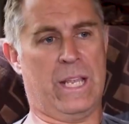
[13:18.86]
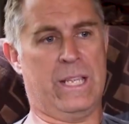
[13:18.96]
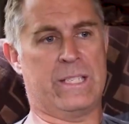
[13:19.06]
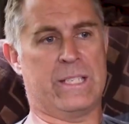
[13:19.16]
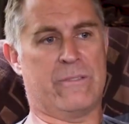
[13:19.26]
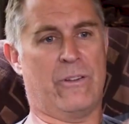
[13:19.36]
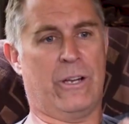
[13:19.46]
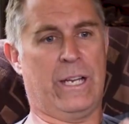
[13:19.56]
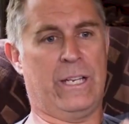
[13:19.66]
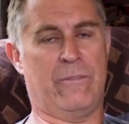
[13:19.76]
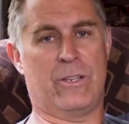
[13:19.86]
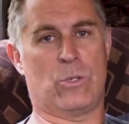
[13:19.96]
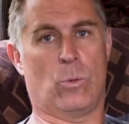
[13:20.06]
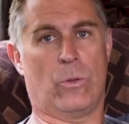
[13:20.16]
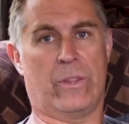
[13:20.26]
is a very
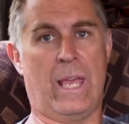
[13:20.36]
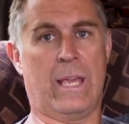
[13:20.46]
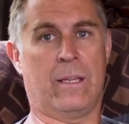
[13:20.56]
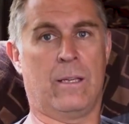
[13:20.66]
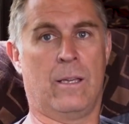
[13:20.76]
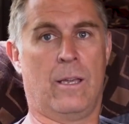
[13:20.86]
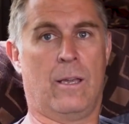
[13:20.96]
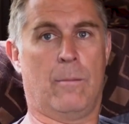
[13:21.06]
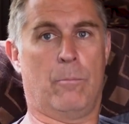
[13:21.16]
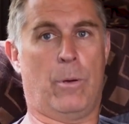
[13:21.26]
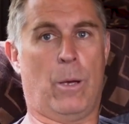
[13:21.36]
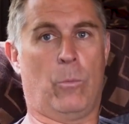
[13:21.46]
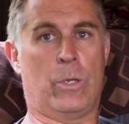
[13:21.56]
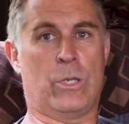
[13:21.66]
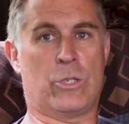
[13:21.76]
individual thing,
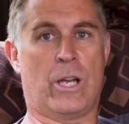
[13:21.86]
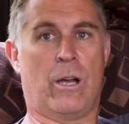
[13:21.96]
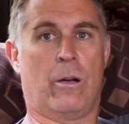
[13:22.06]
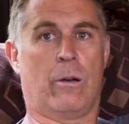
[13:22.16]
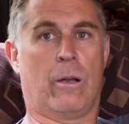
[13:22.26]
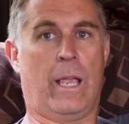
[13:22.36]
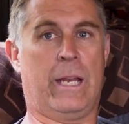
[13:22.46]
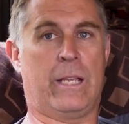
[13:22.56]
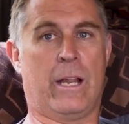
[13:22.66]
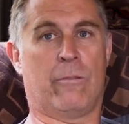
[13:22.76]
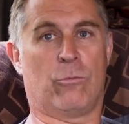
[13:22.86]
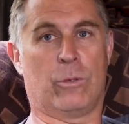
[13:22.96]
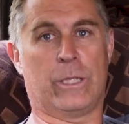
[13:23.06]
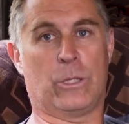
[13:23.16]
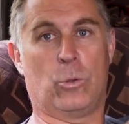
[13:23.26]
but when you share any kind
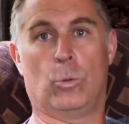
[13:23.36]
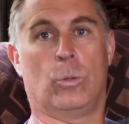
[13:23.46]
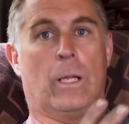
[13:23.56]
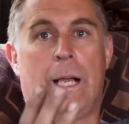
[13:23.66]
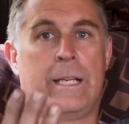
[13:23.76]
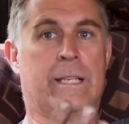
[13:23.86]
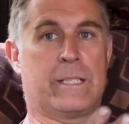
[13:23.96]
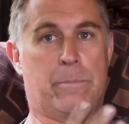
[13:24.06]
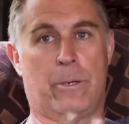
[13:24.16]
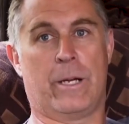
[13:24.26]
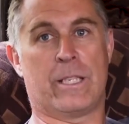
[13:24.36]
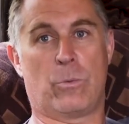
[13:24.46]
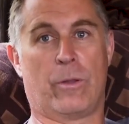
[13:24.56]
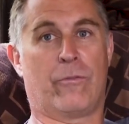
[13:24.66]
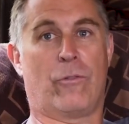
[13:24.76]
of really cool heightened
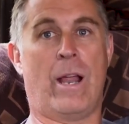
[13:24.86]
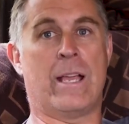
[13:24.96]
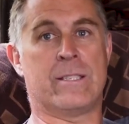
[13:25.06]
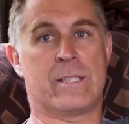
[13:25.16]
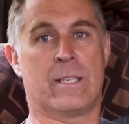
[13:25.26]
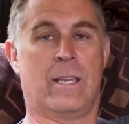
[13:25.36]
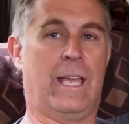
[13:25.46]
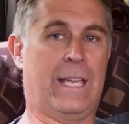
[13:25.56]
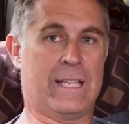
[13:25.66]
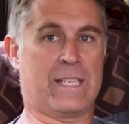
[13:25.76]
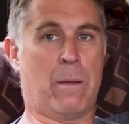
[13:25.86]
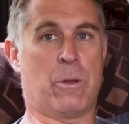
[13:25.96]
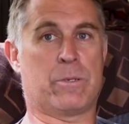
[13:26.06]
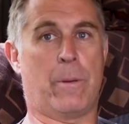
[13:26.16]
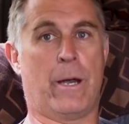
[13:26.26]
experience with friends, it gets that
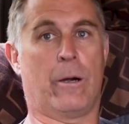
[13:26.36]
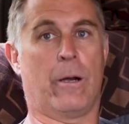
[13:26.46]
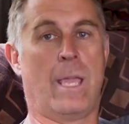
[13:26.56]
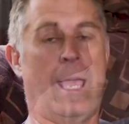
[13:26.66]
much better.